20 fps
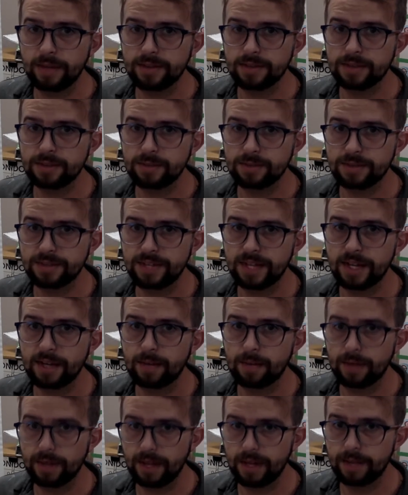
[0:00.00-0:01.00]
students getting
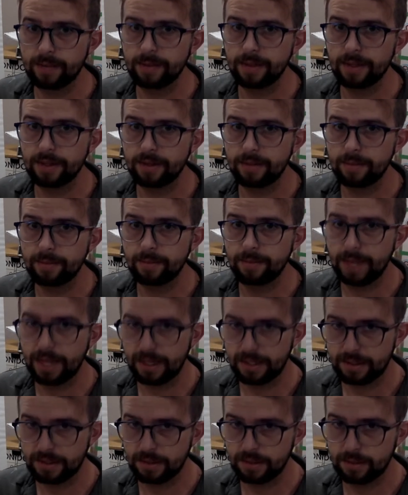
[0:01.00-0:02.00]
reliably back
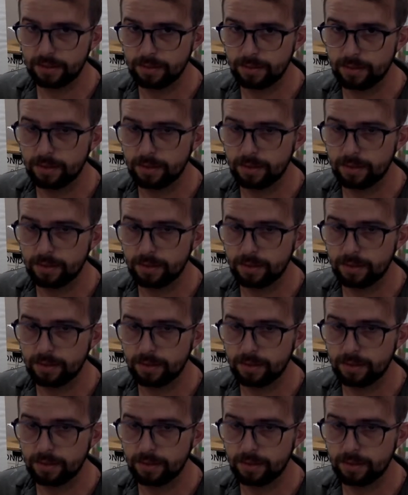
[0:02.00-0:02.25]
to you.